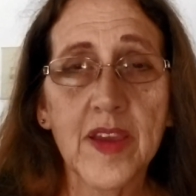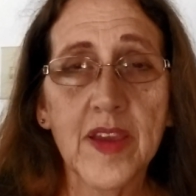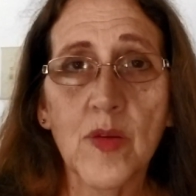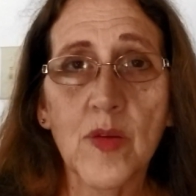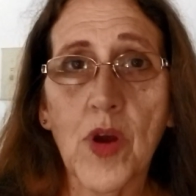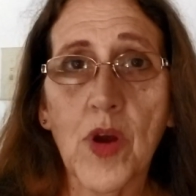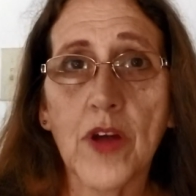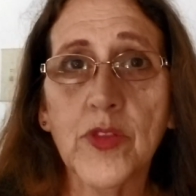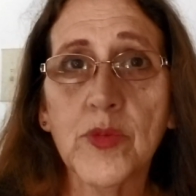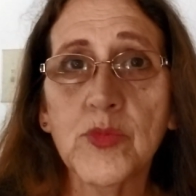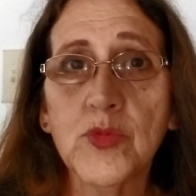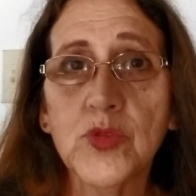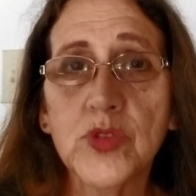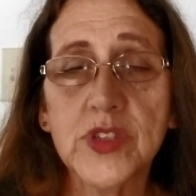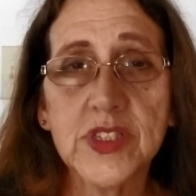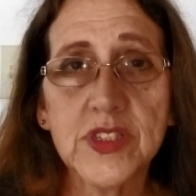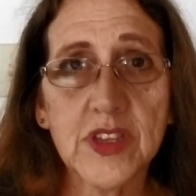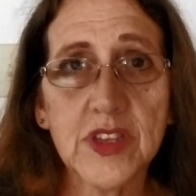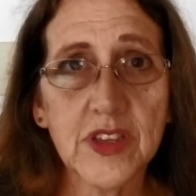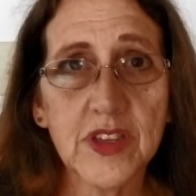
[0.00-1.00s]
And while the
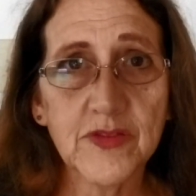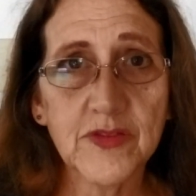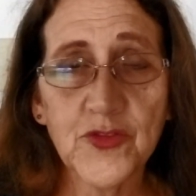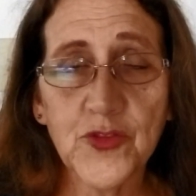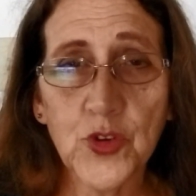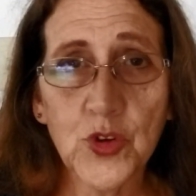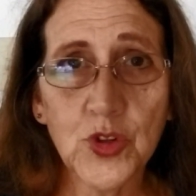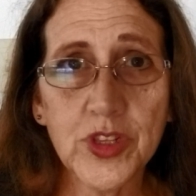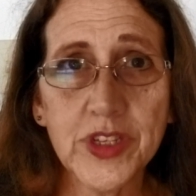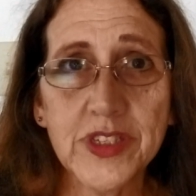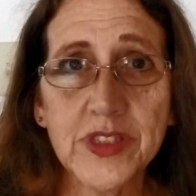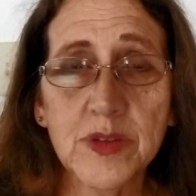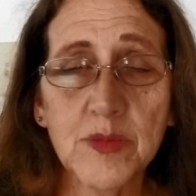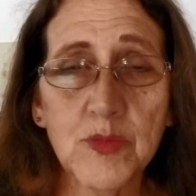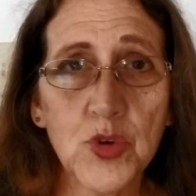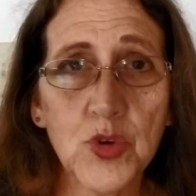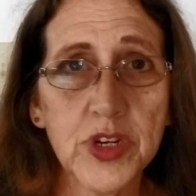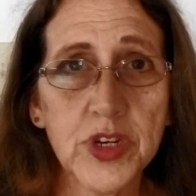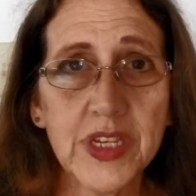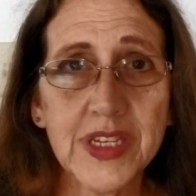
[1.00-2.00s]
moon is full in the
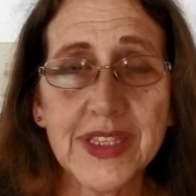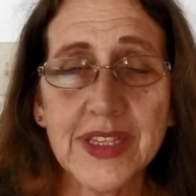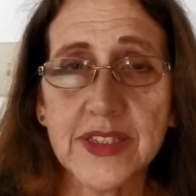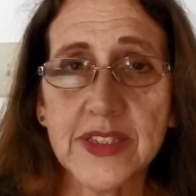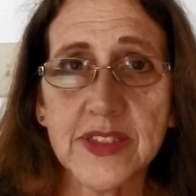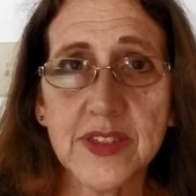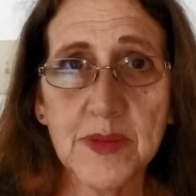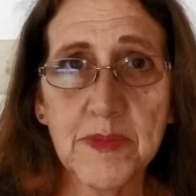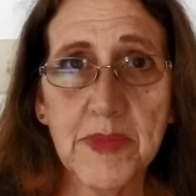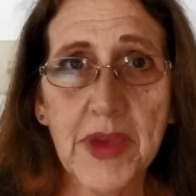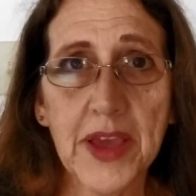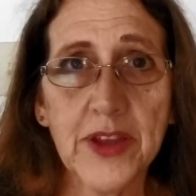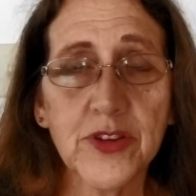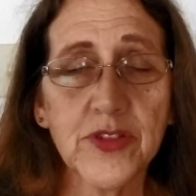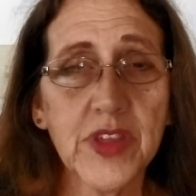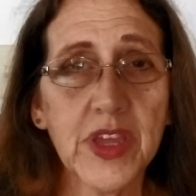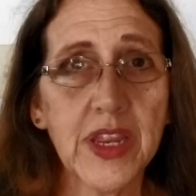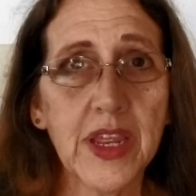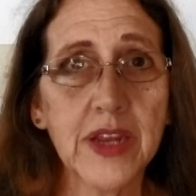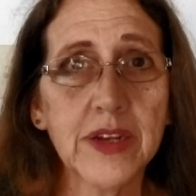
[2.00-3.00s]
morning, that doesn't
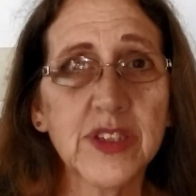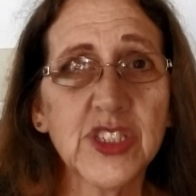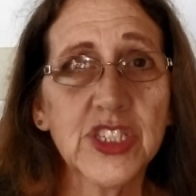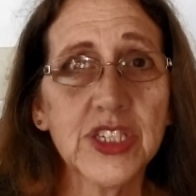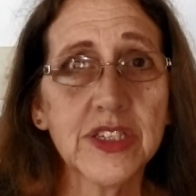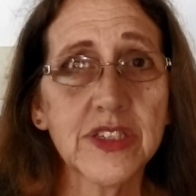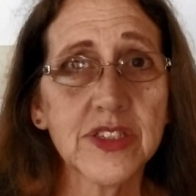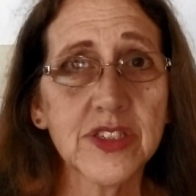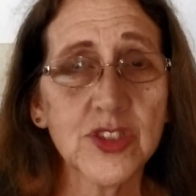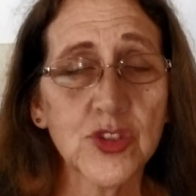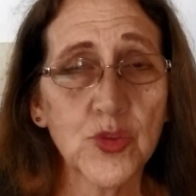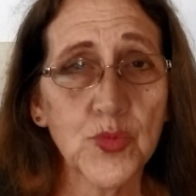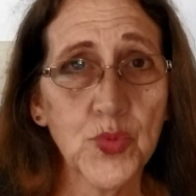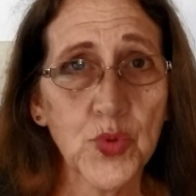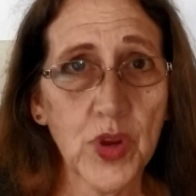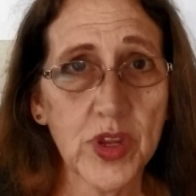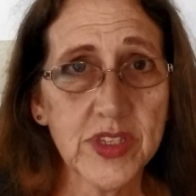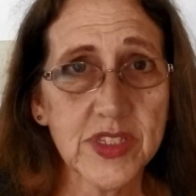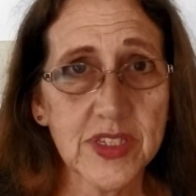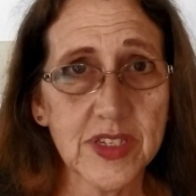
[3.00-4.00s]
matter, that energy is still
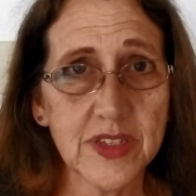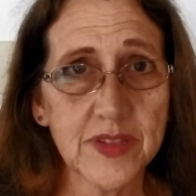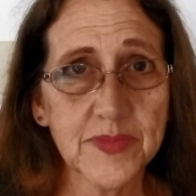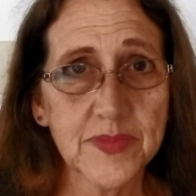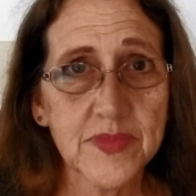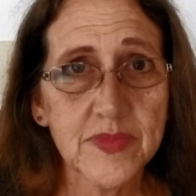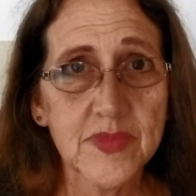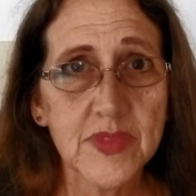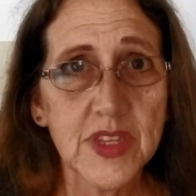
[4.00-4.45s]
present.